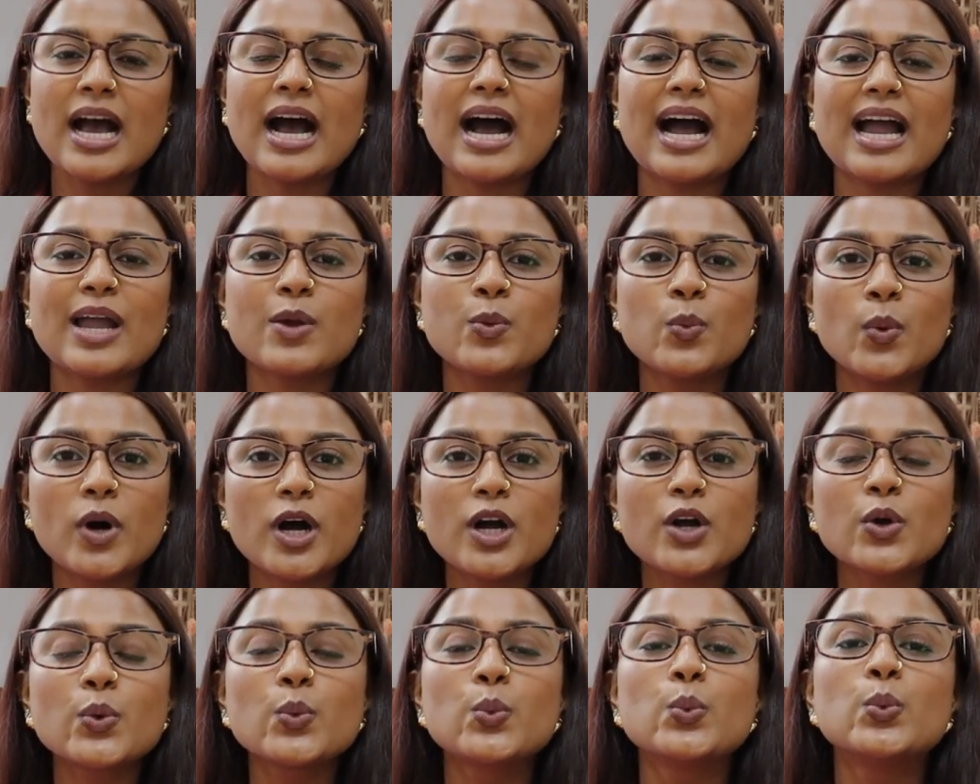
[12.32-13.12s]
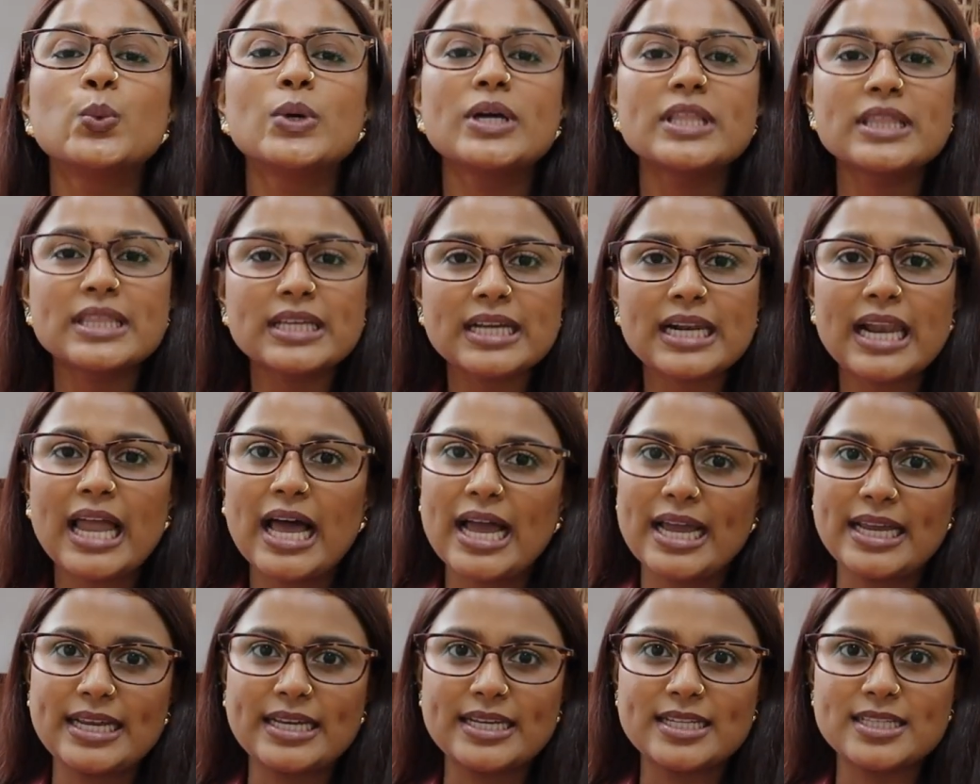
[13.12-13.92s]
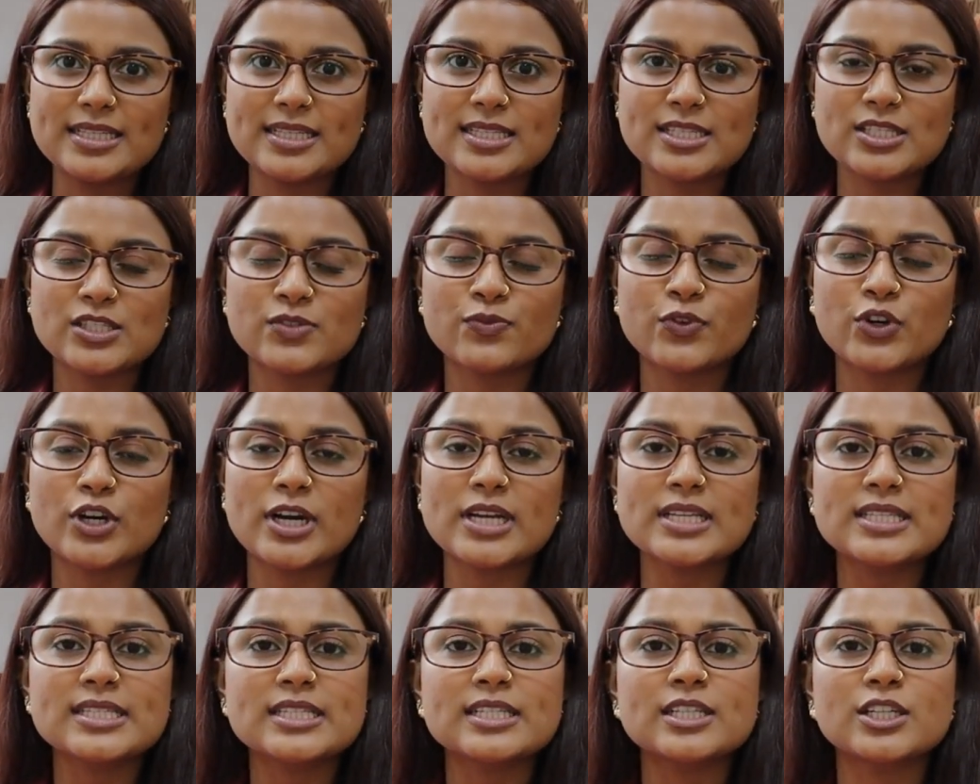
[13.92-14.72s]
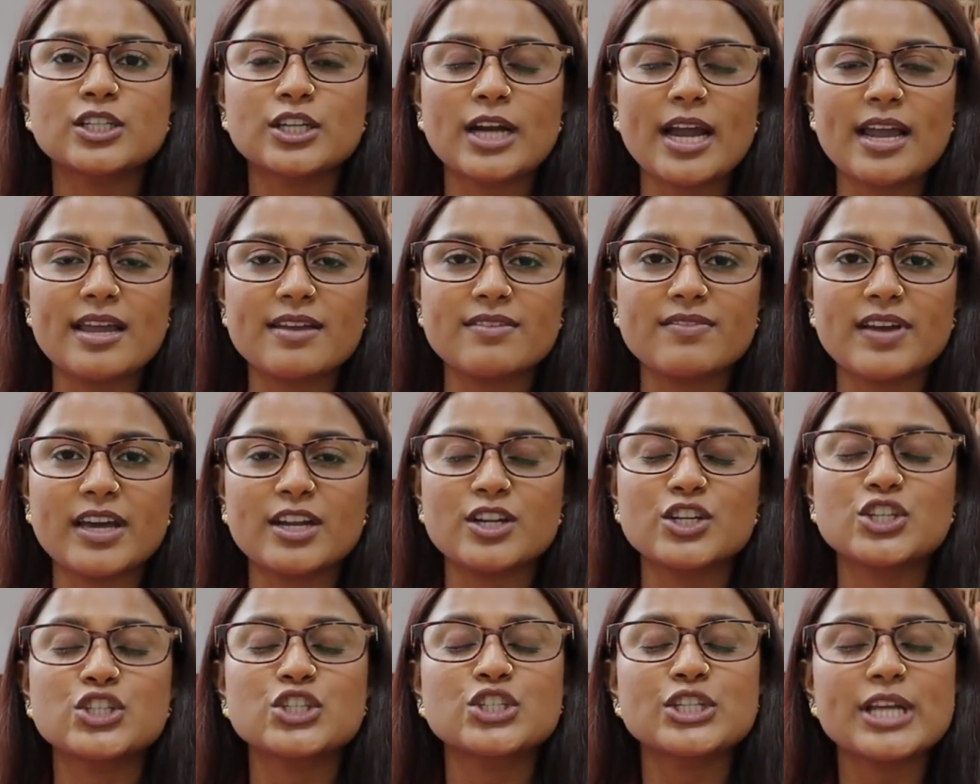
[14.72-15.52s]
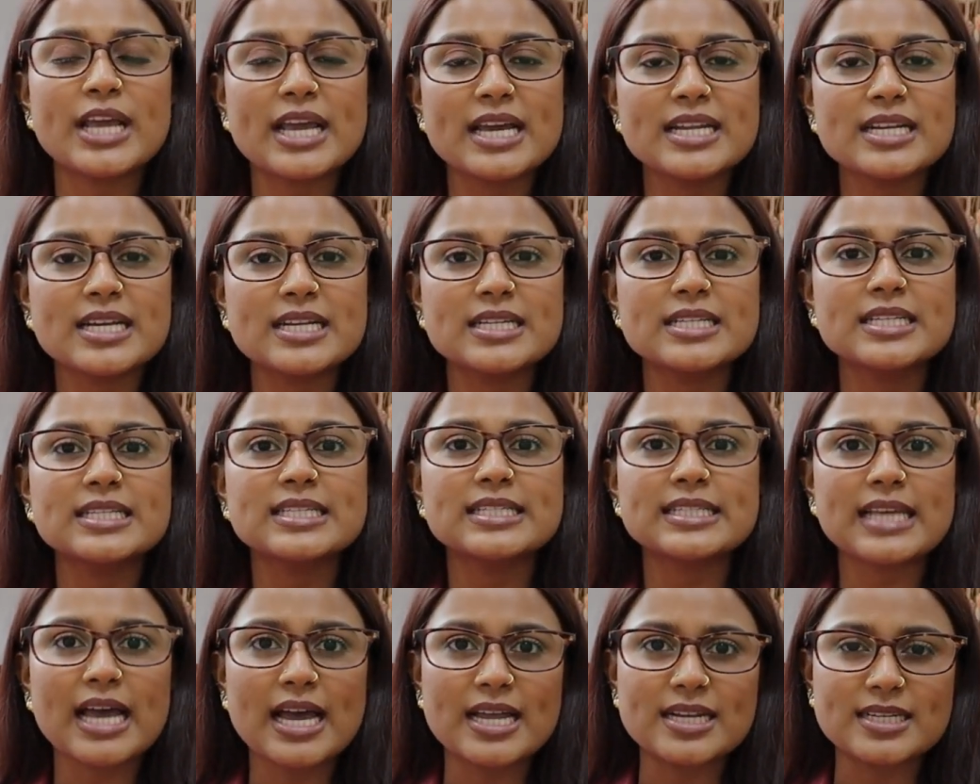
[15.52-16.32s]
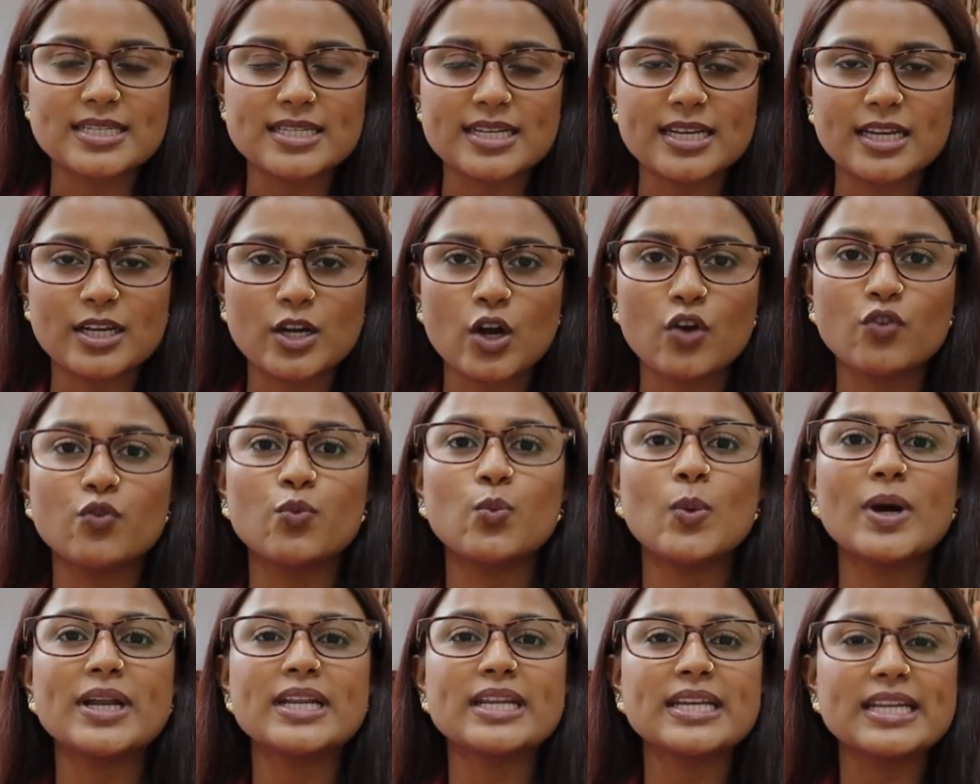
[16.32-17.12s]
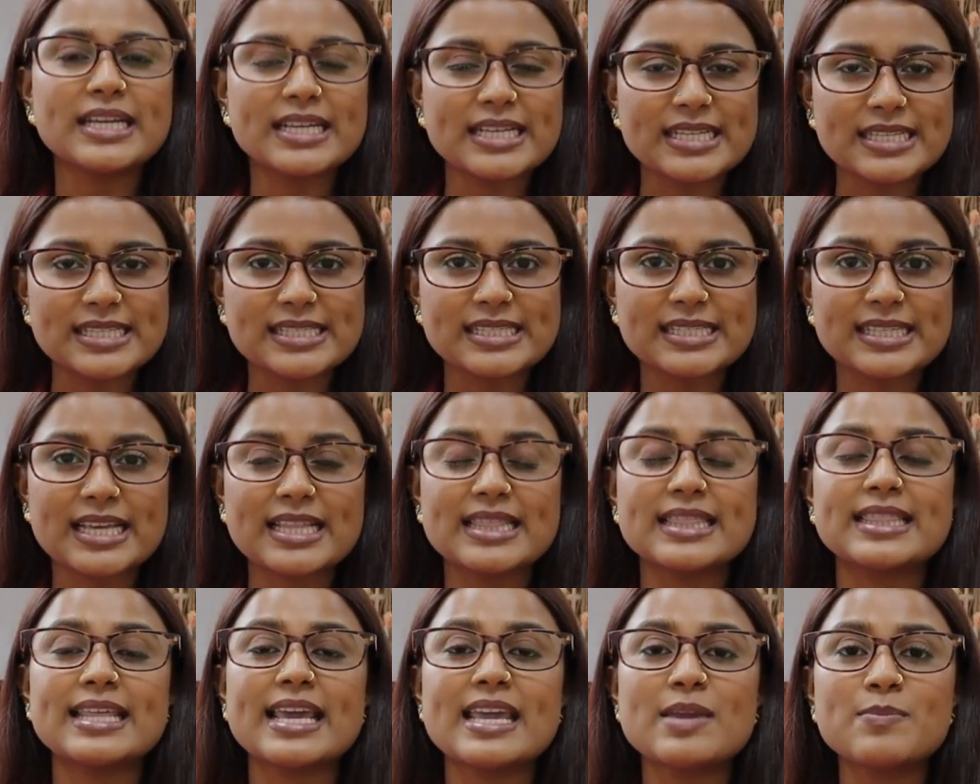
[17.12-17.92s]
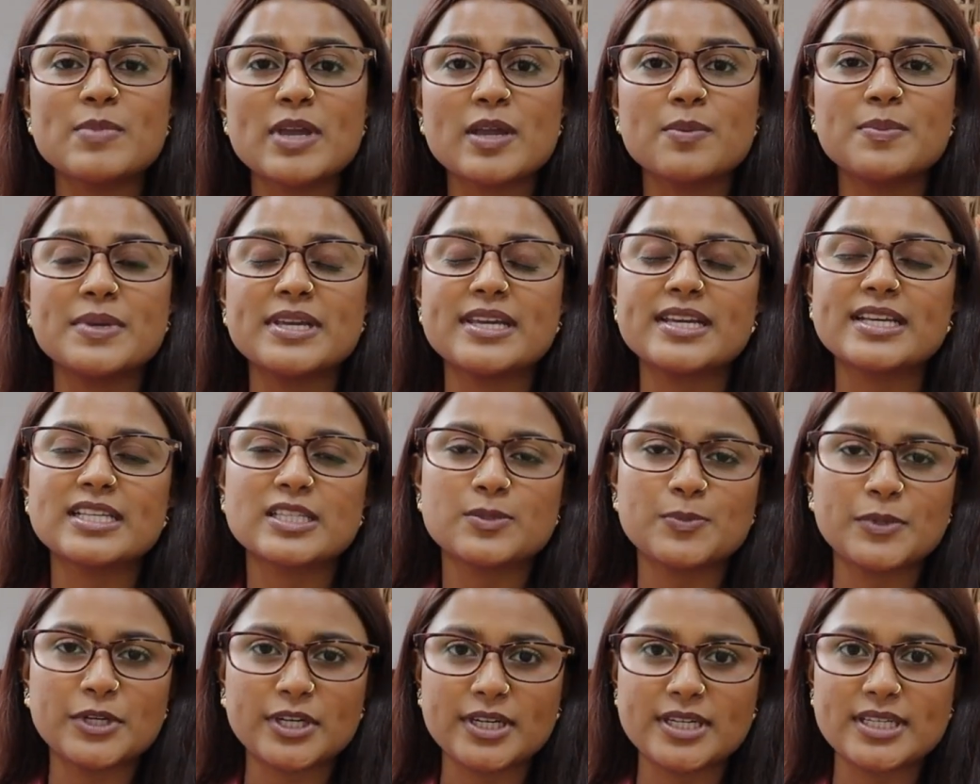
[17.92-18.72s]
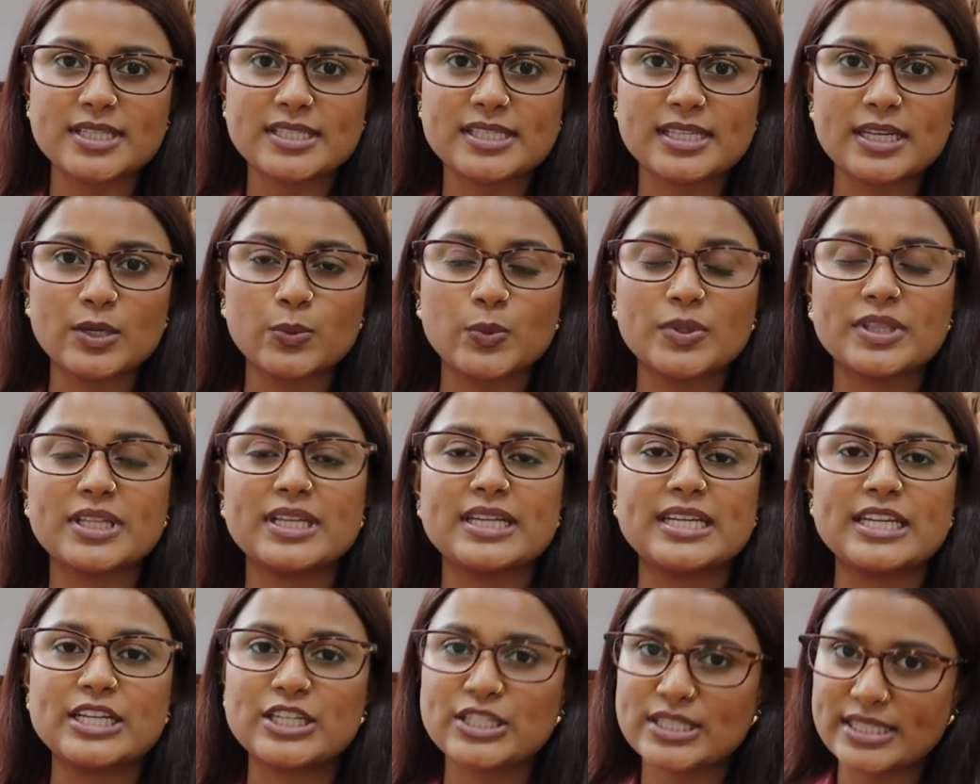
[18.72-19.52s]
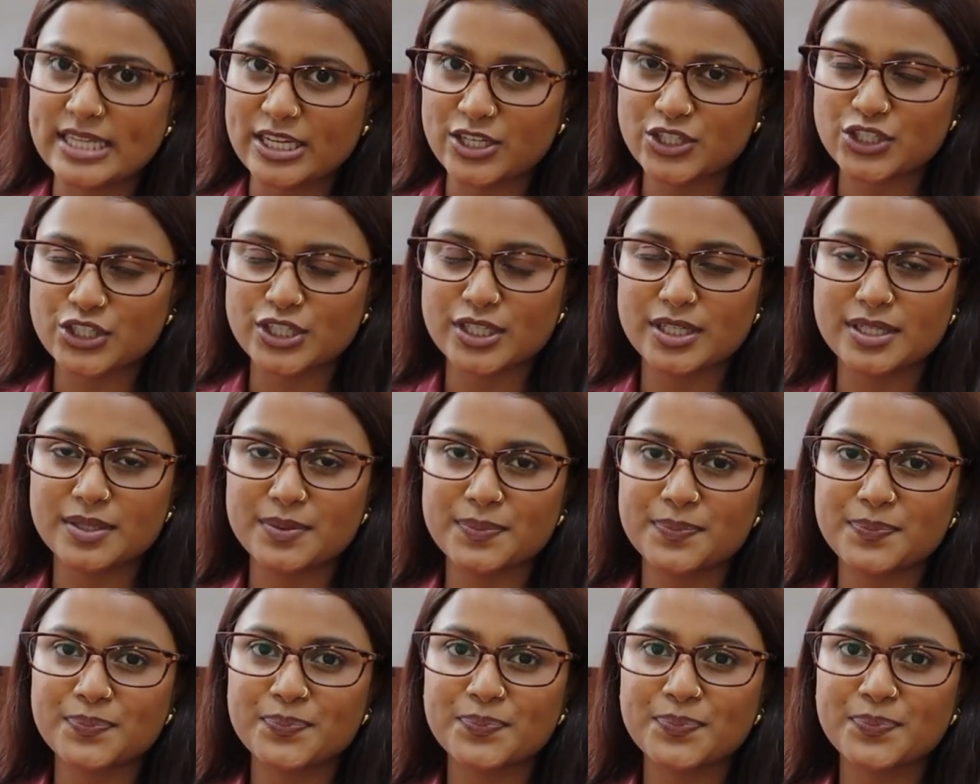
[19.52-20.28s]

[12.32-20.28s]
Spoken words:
I work with clients for us to arrive at a shared understanding of what it is that they may be experiencing within each session.